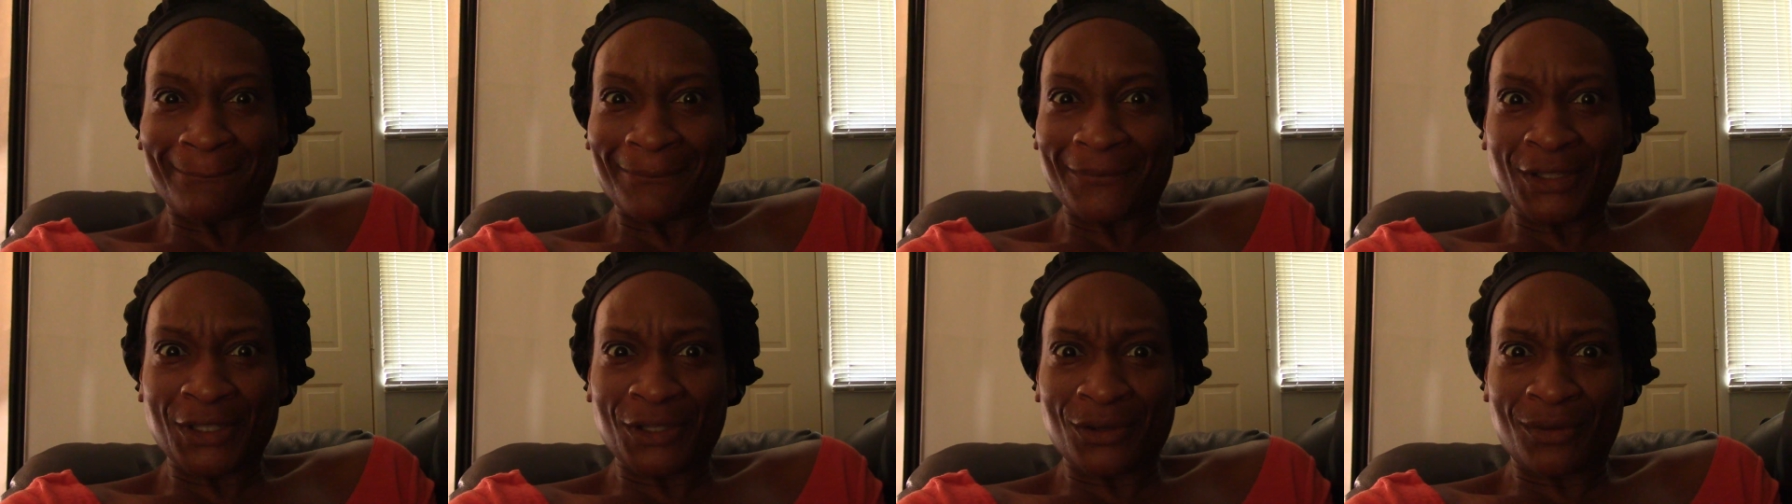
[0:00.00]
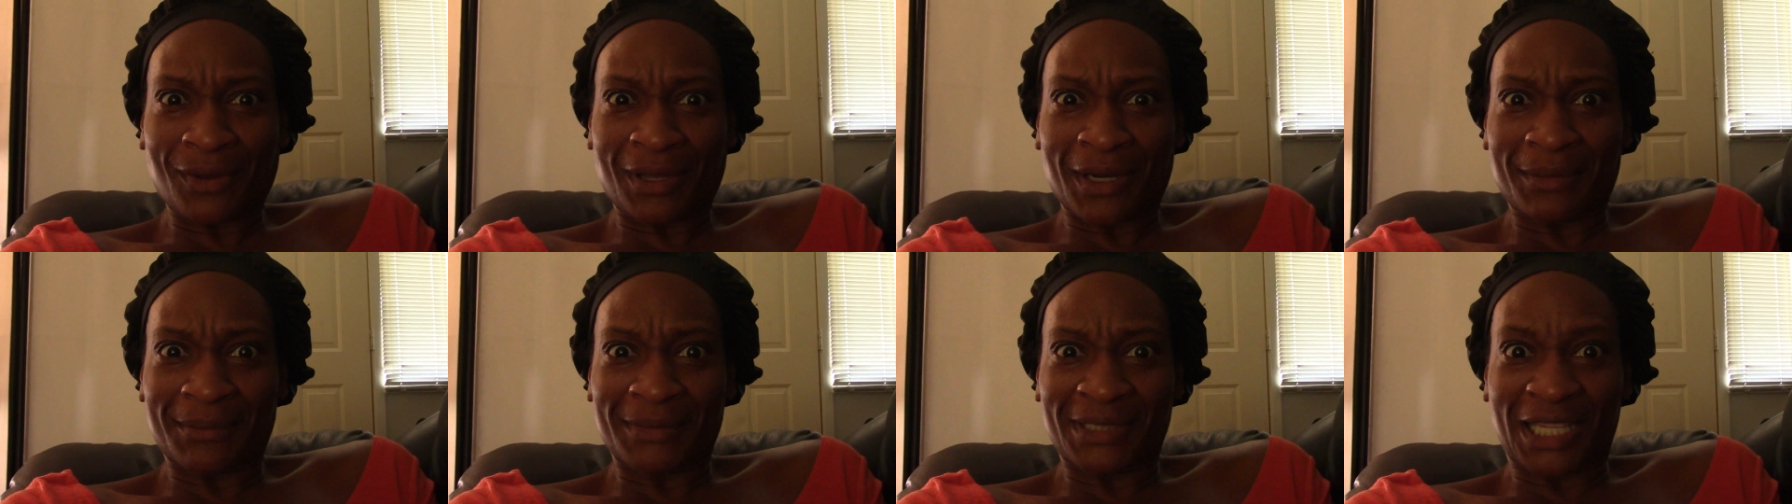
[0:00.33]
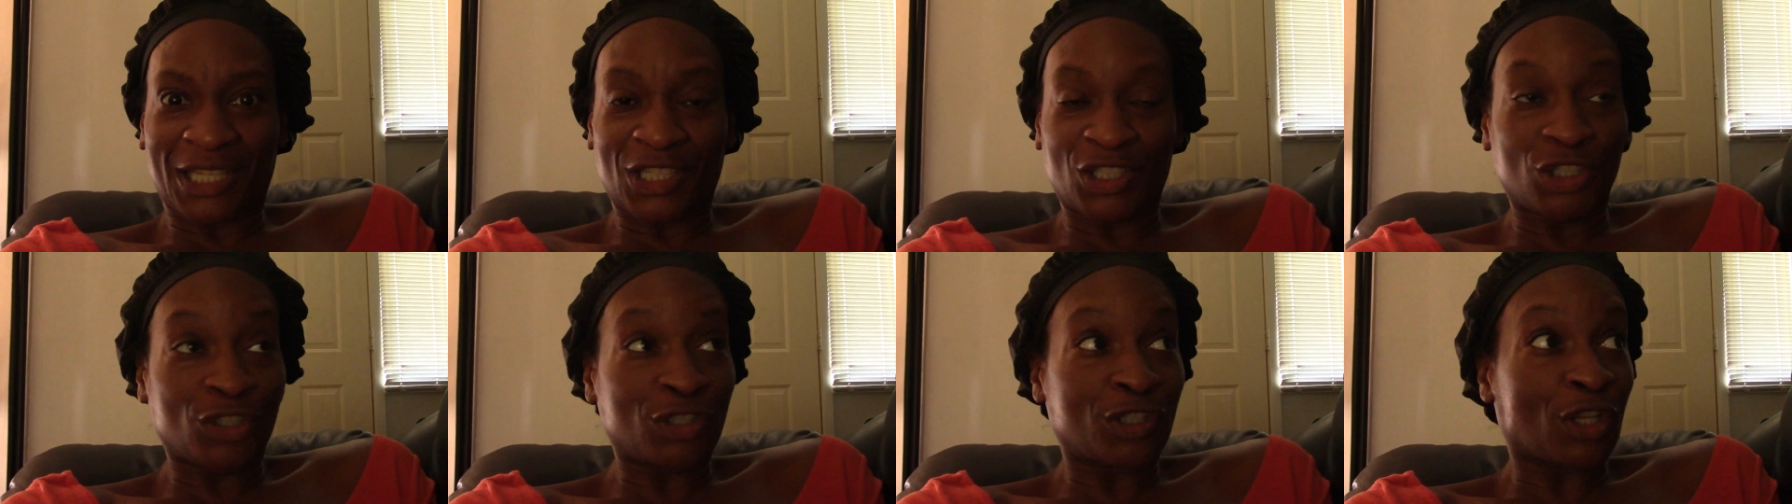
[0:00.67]
You know what I'm
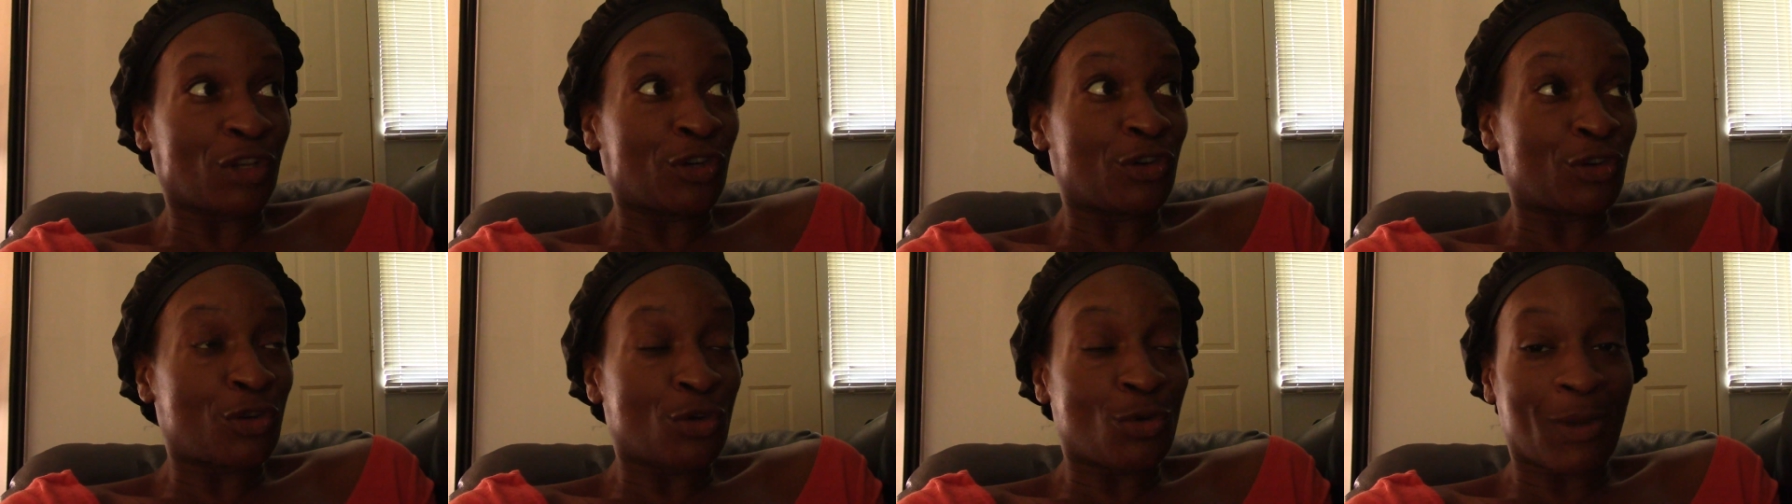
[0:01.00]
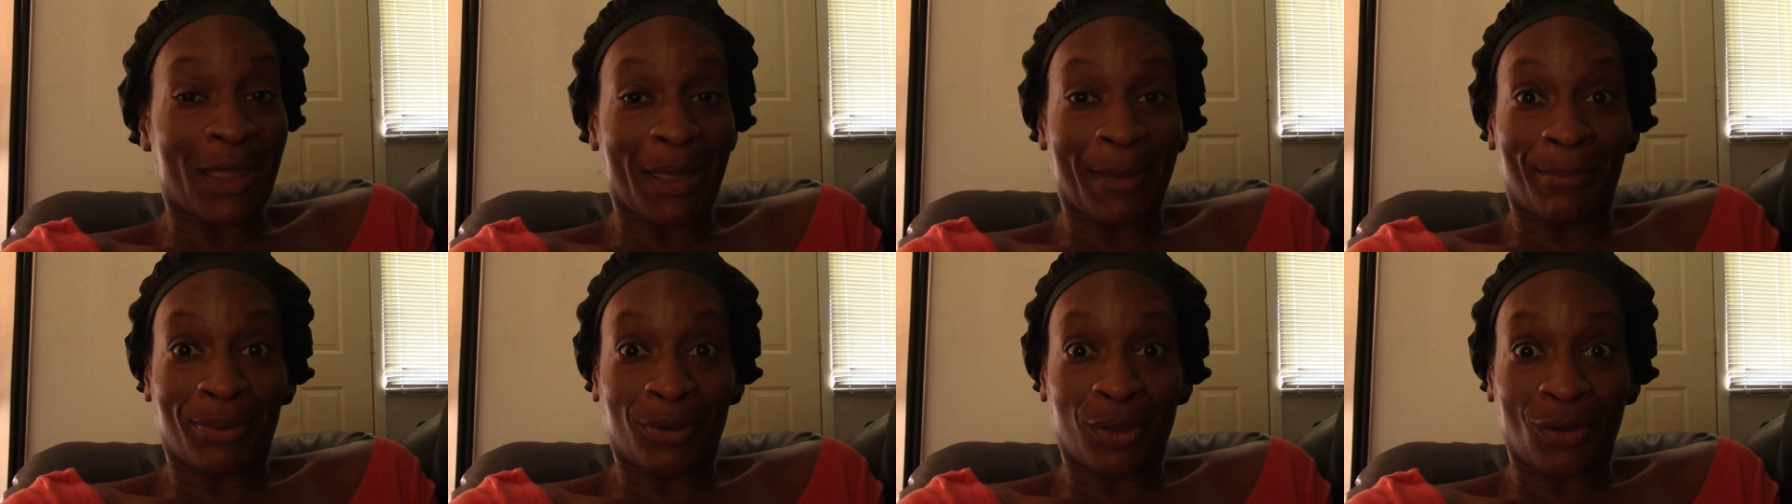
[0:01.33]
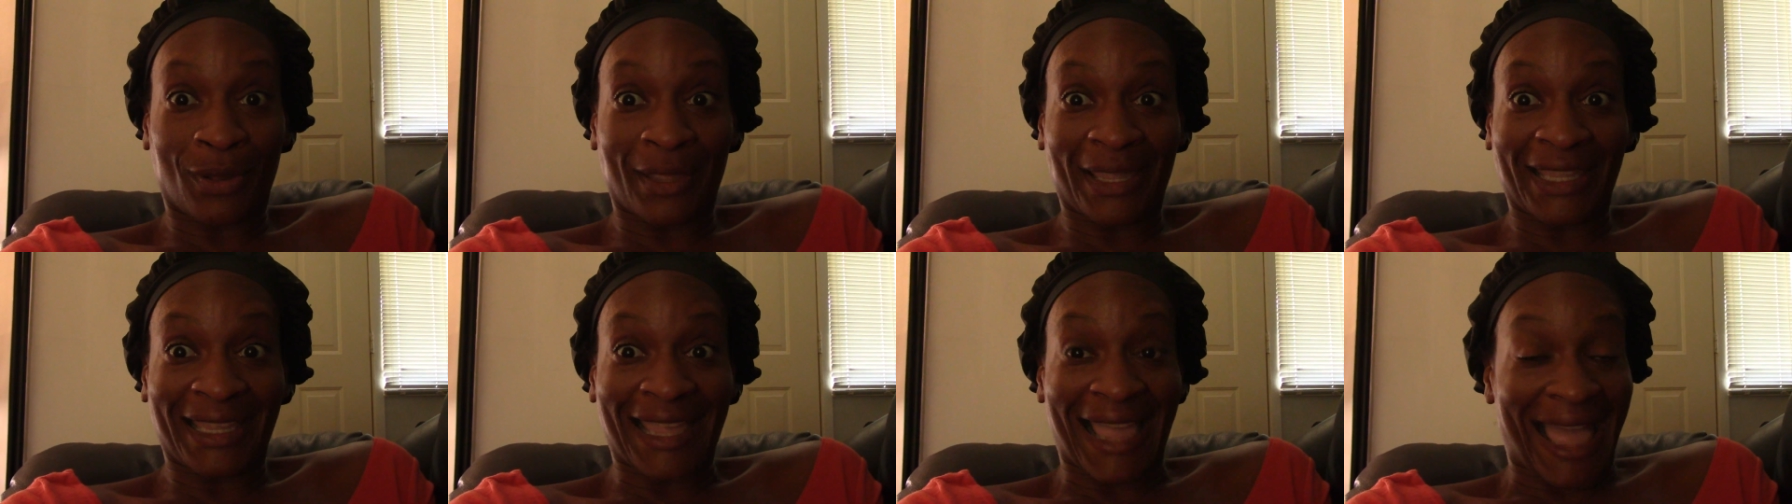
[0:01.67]
saying? She's a new
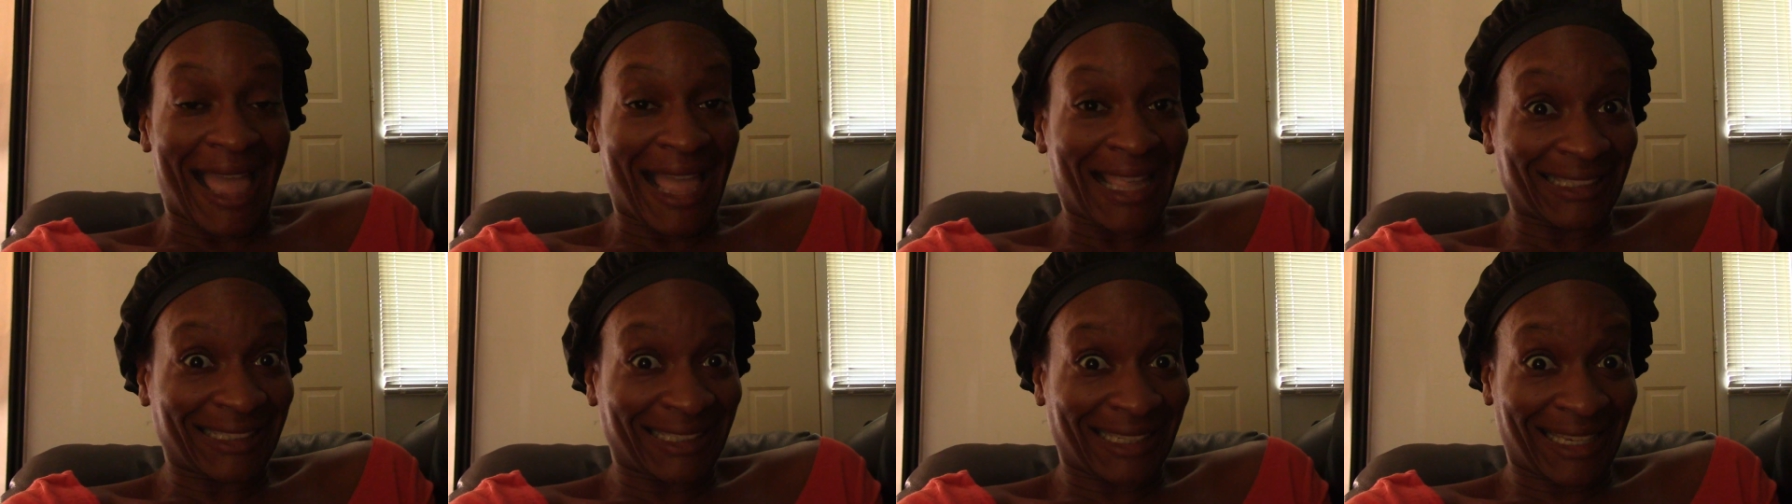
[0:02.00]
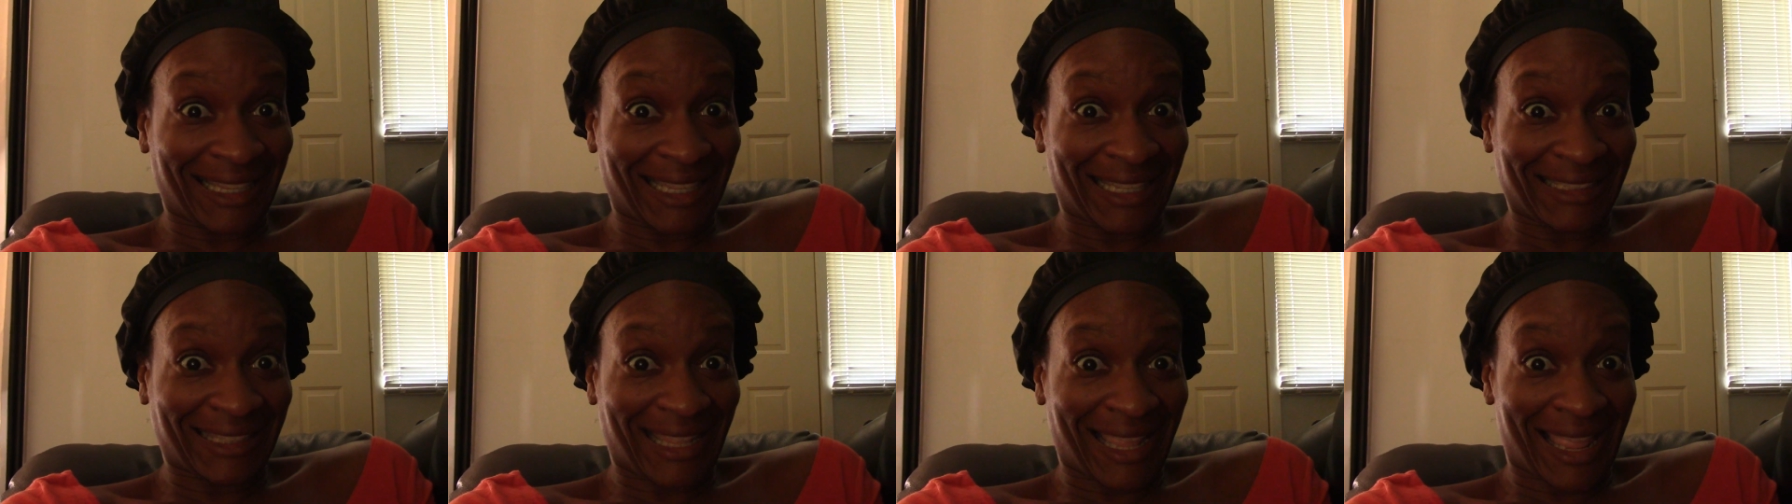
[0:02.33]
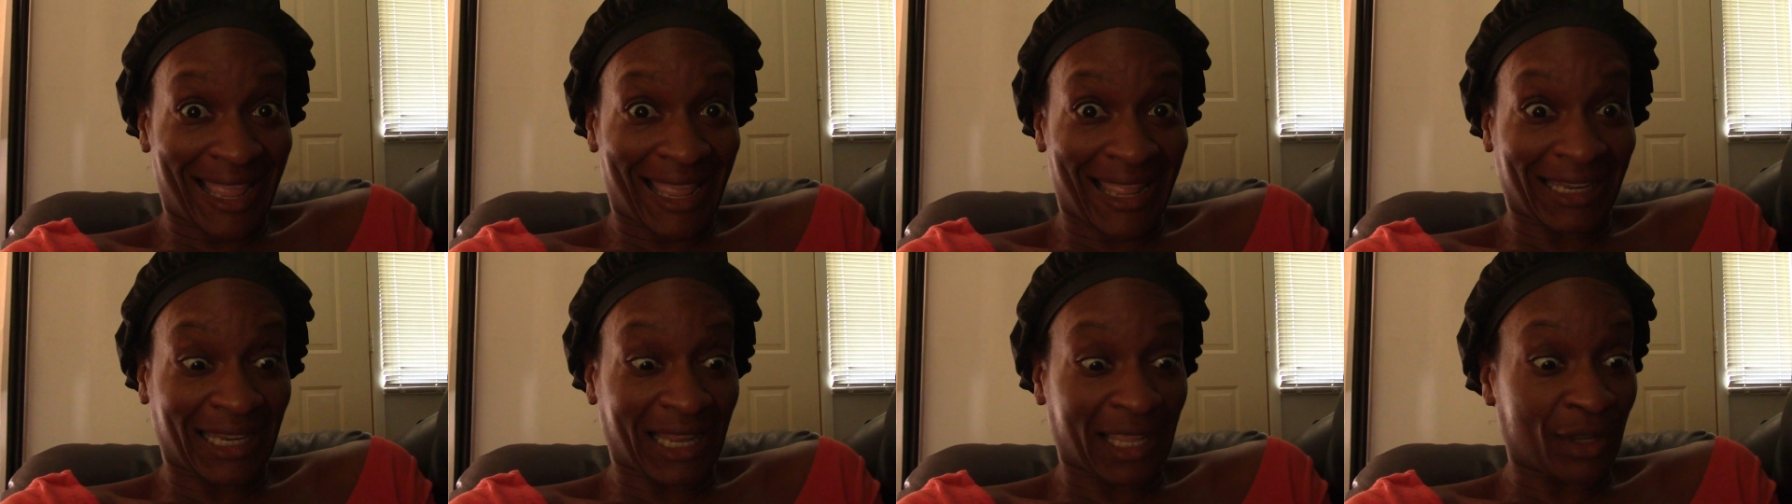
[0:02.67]
employee acting like
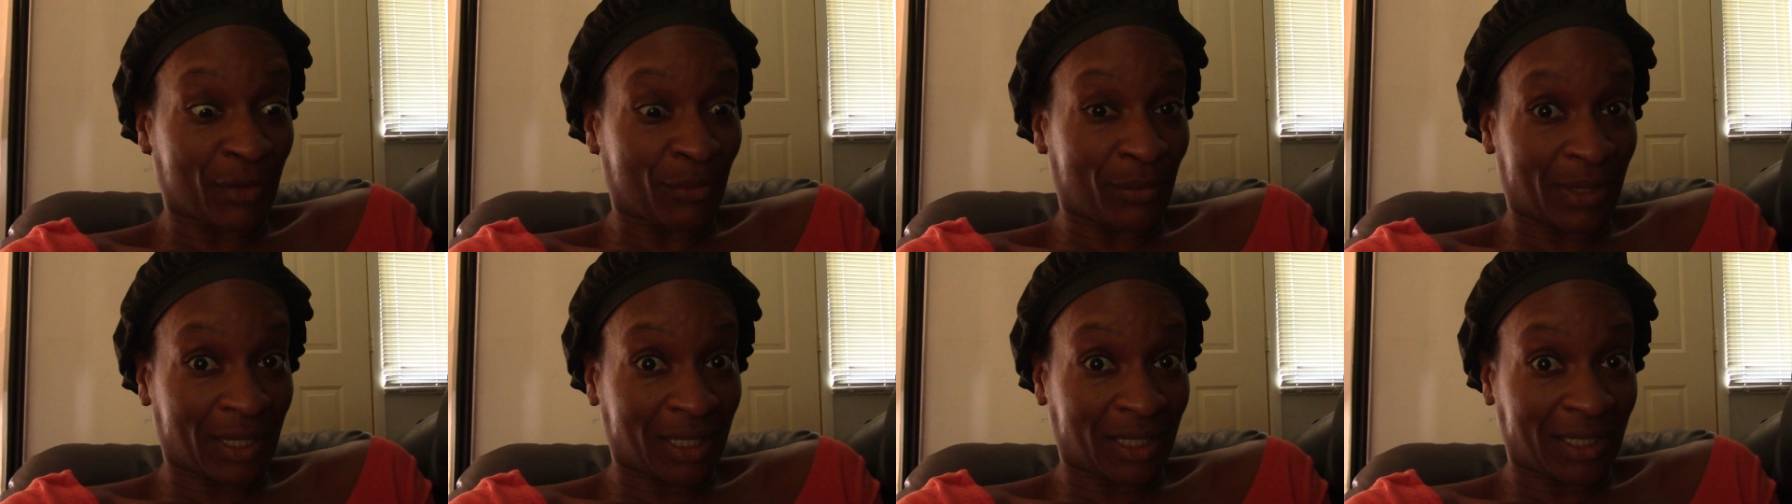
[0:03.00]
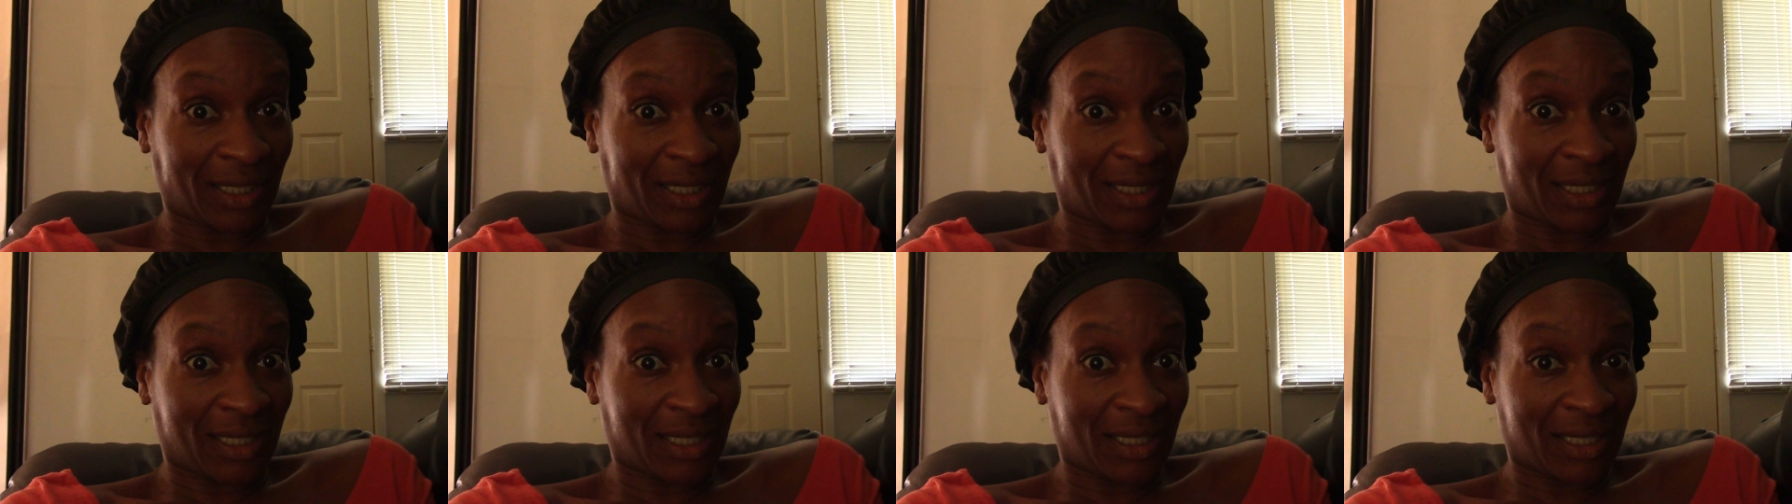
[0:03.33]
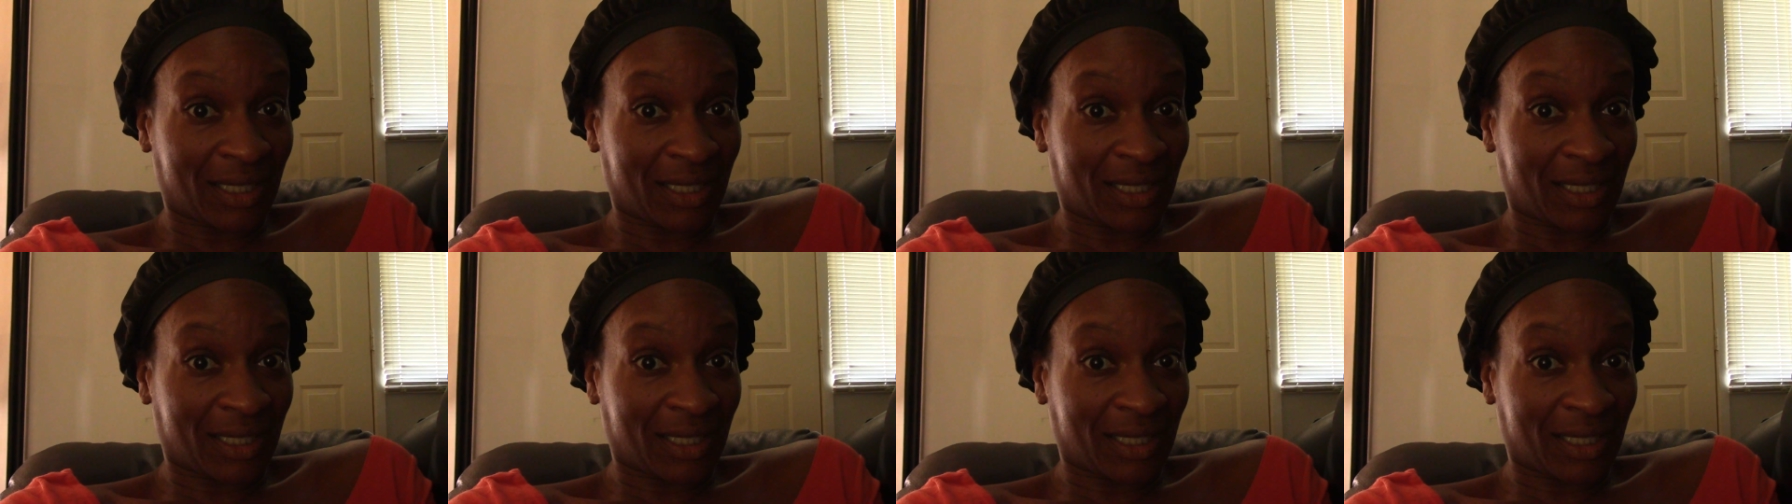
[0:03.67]
that. Like, really?